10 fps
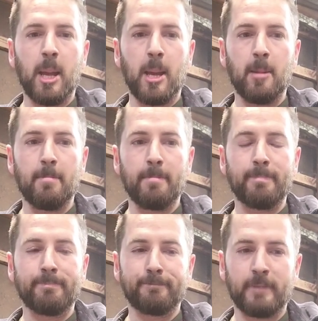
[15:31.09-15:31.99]

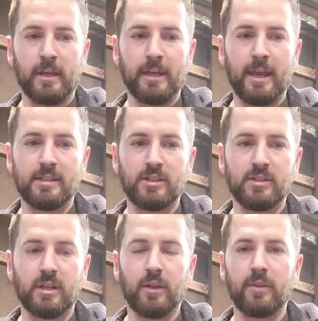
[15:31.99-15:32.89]
Again, it's
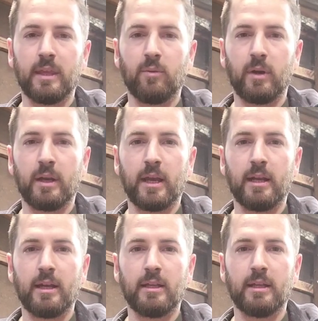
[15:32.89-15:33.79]
just another thing where I kind
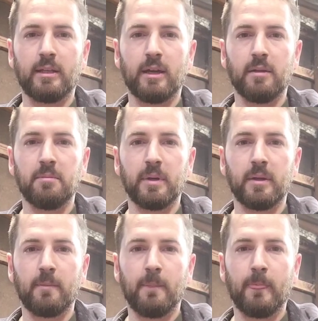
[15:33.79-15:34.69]
of had to get done,
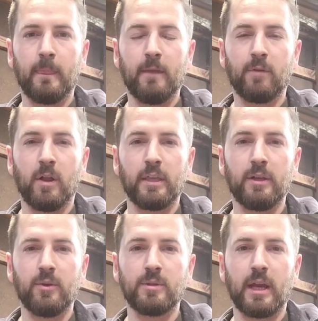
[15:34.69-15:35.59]
but if all I can
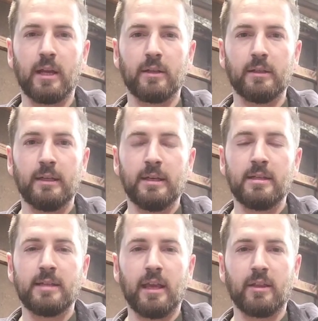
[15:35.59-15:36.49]
do is kind of
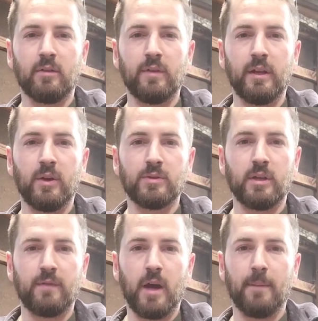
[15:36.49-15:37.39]
take little videos
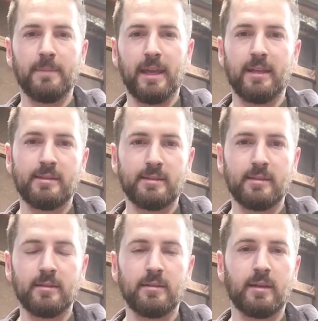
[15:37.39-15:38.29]
of updates
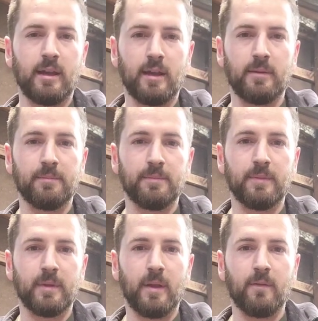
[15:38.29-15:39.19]

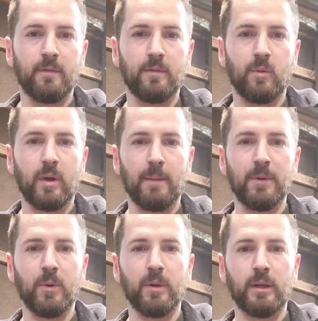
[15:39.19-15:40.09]
of what I'm
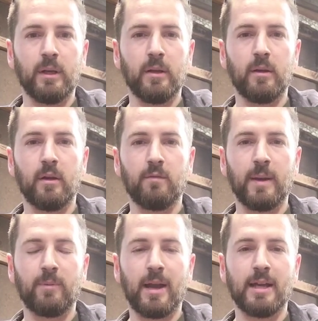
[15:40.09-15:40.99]
doing, of
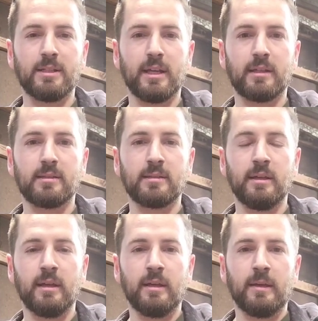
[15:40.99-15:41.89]
my projects,
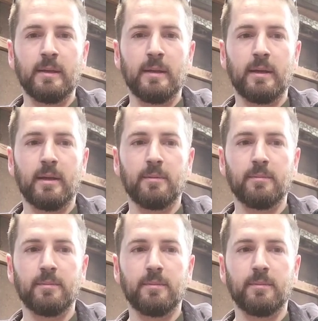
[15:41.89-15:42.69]
I'm